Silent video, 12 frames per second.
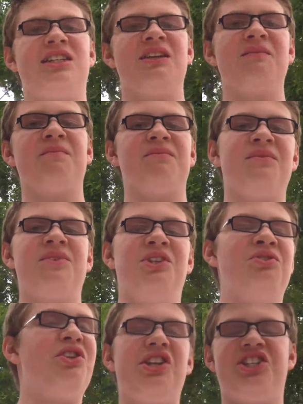it,
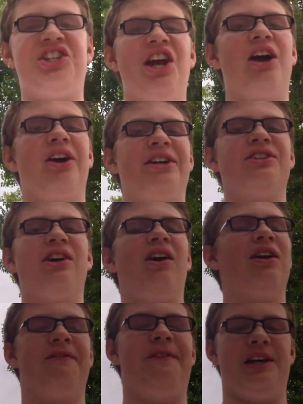you should share it
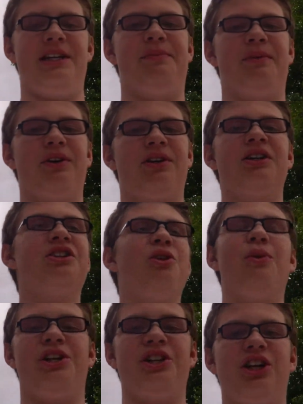on Facebook,
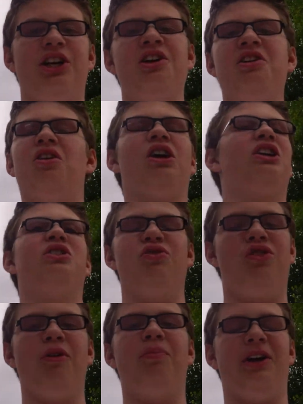Twitter, or
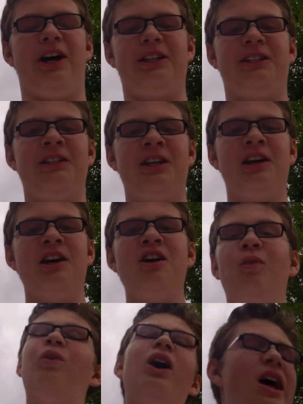Google+.
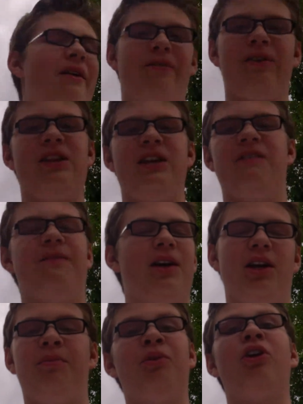Whatever the
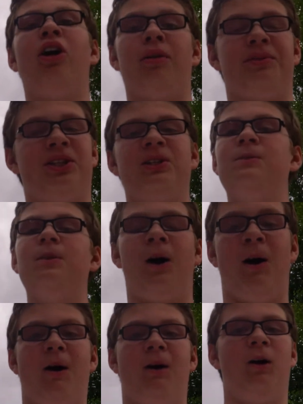available options
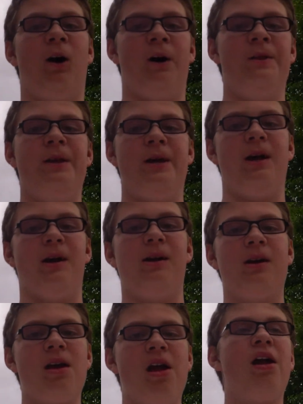are on
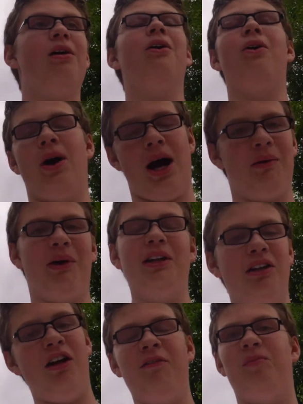there. Oh, how
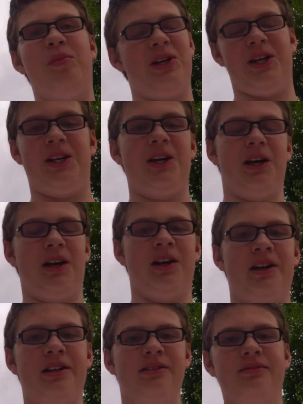I love blinking.